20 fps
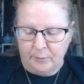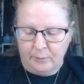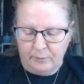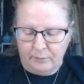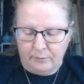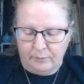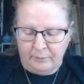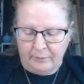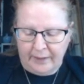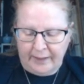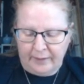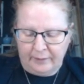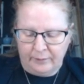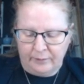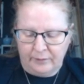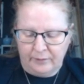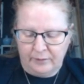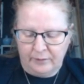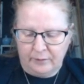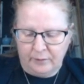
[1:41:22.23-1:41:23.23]

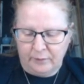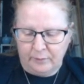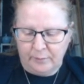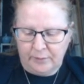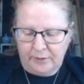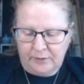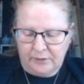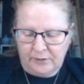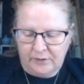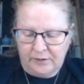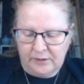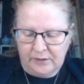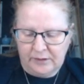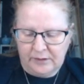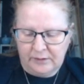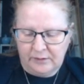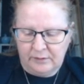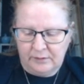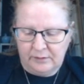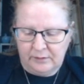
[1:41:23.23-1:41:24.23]
mouth almost
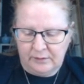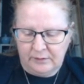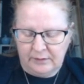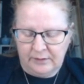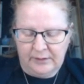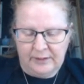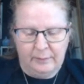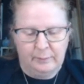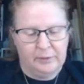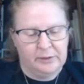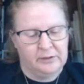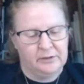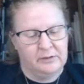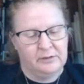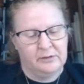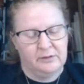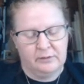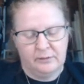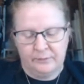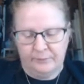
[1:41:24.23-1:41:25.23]

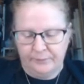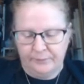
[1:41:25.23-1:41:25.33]
limits